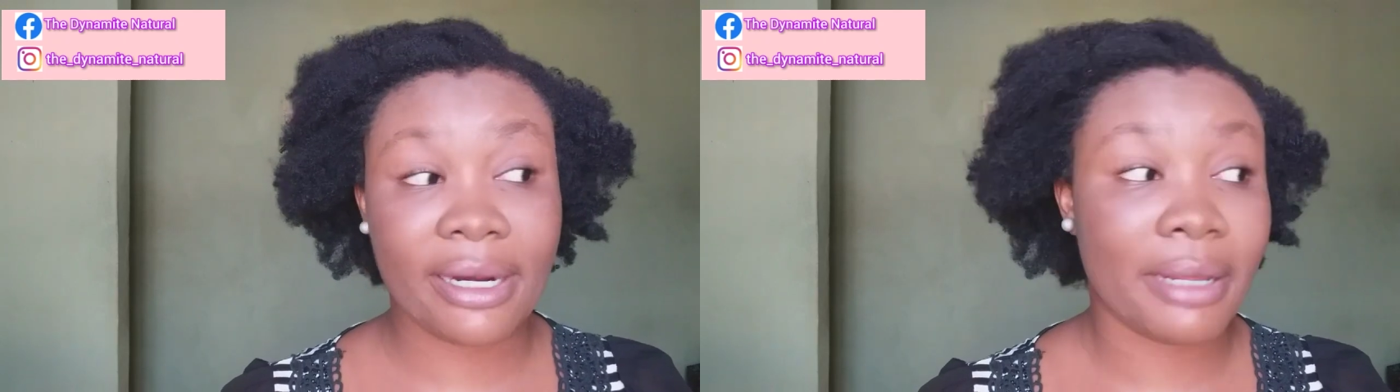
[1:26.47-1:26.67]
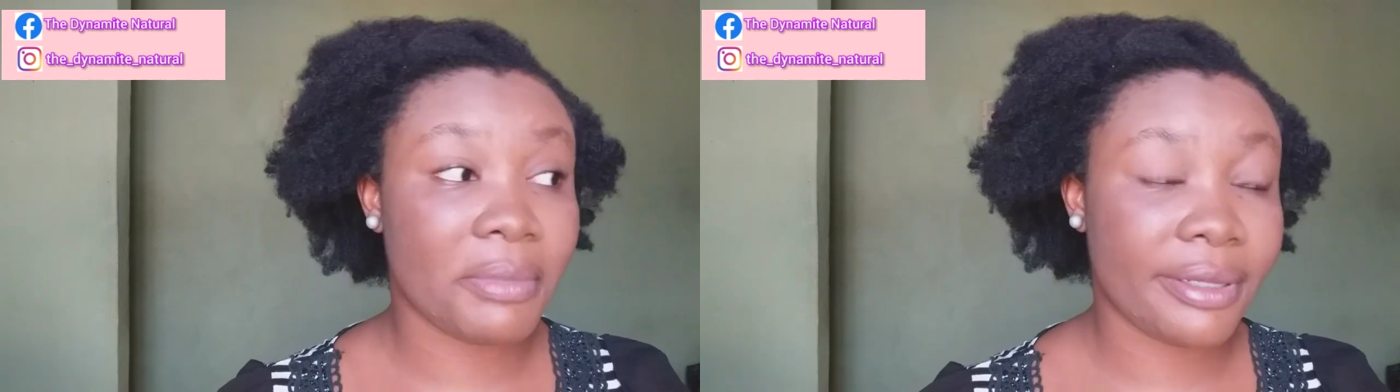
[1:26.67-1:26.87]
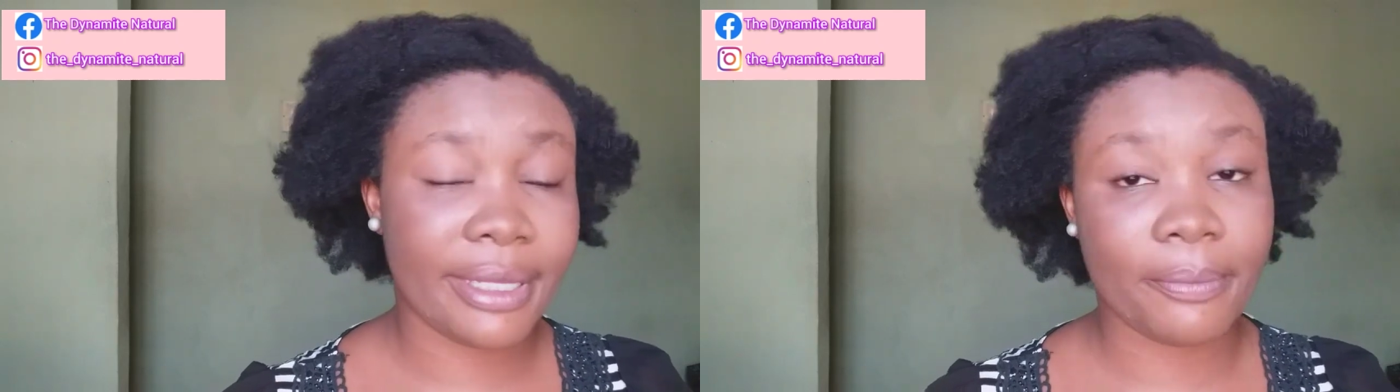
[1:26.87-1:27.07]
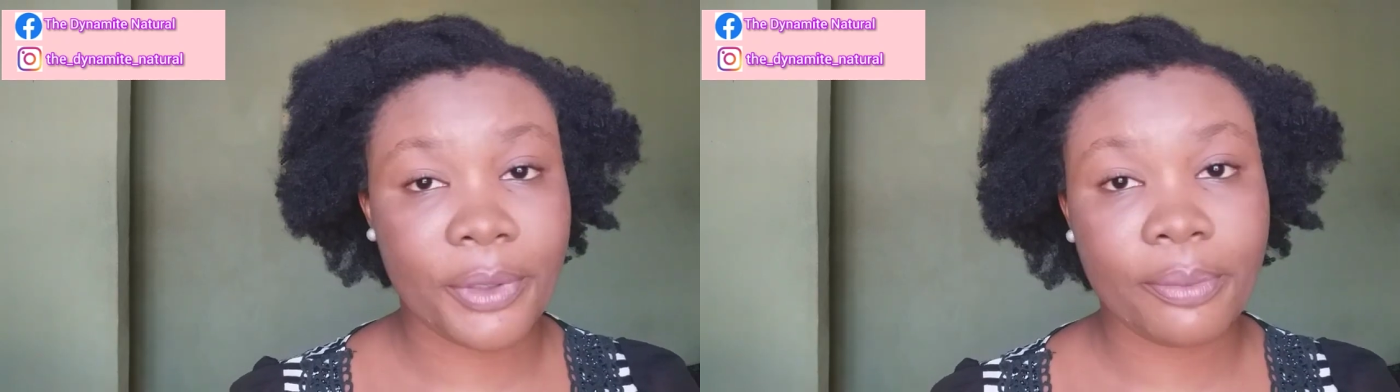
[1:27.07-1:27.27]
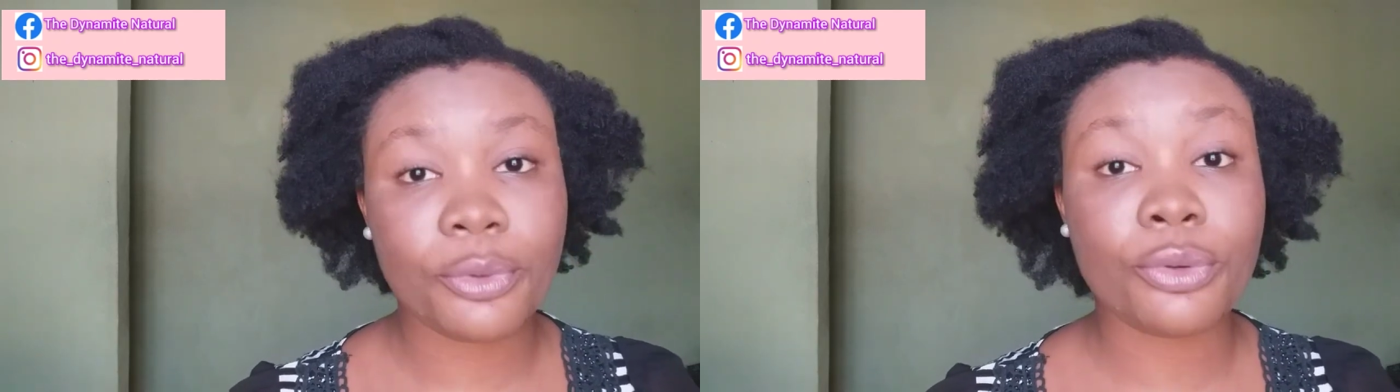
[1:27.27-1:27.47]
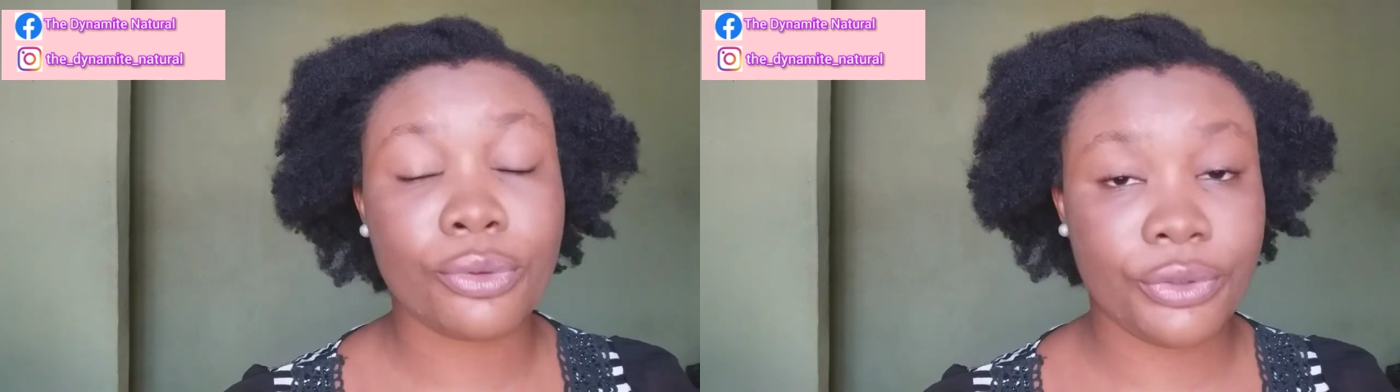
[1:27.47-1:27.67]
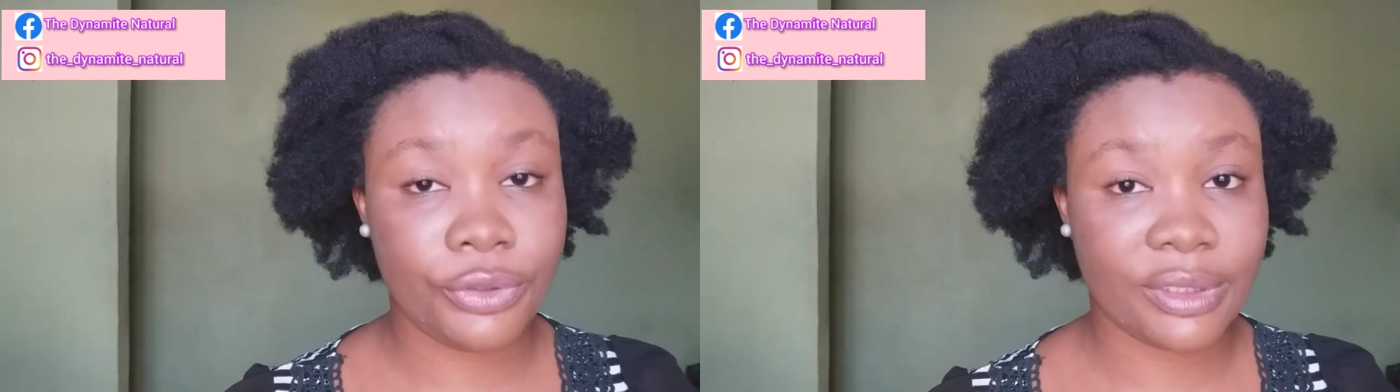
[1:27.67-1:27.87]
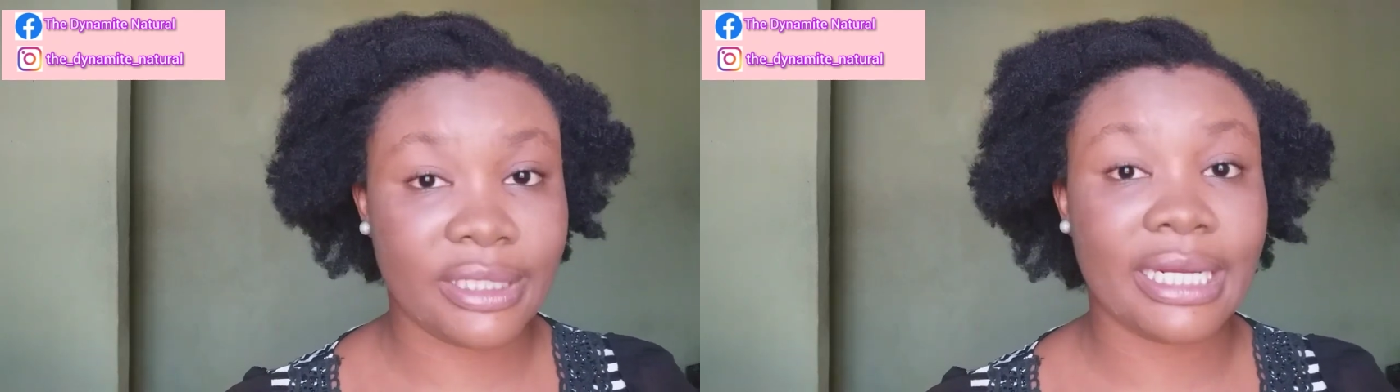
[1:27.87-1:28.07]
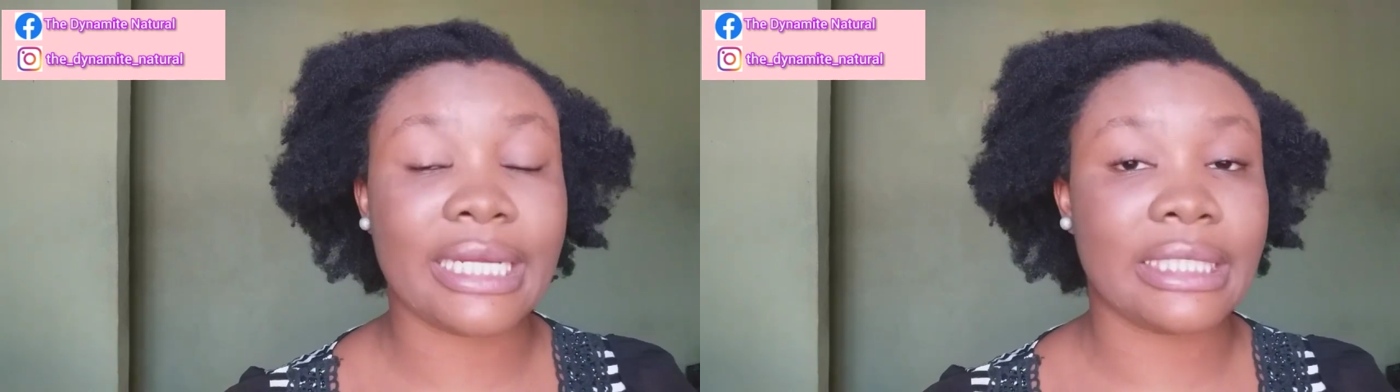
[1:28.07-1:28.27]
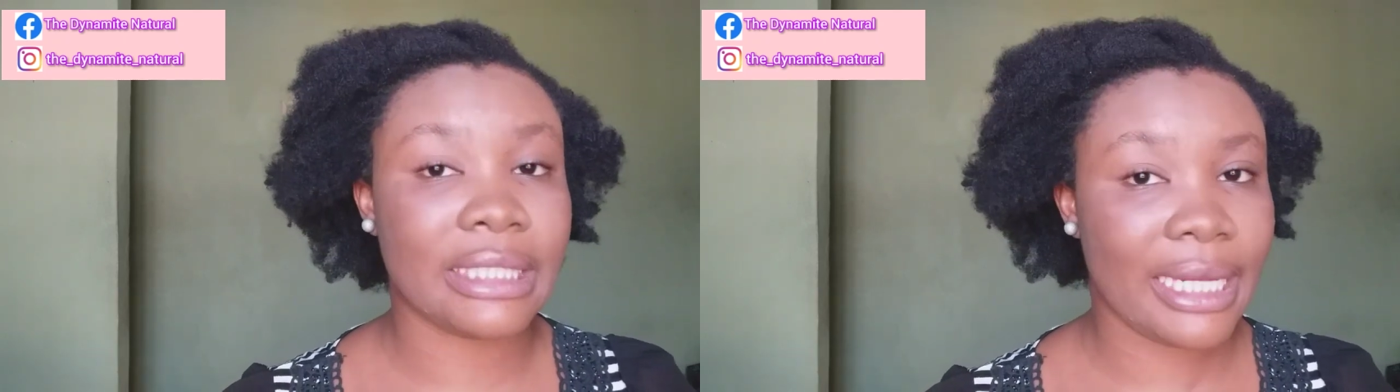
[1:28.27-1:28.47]
I mean, there are people who use it
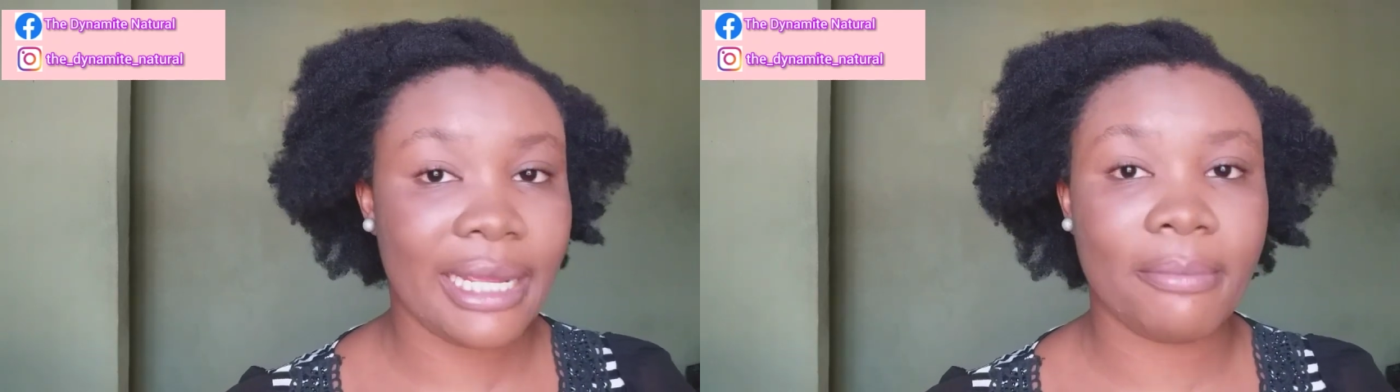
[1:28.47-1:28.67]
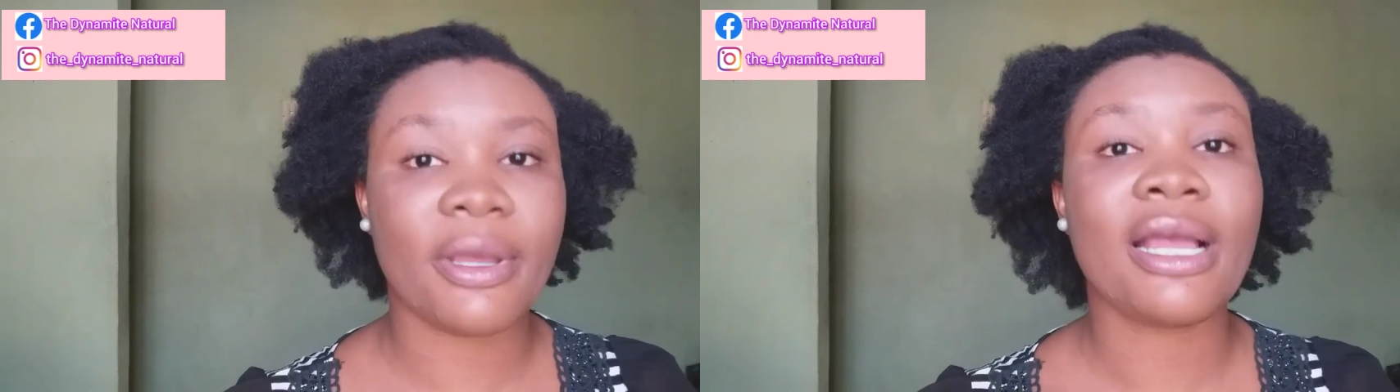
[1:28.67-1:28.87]
and claim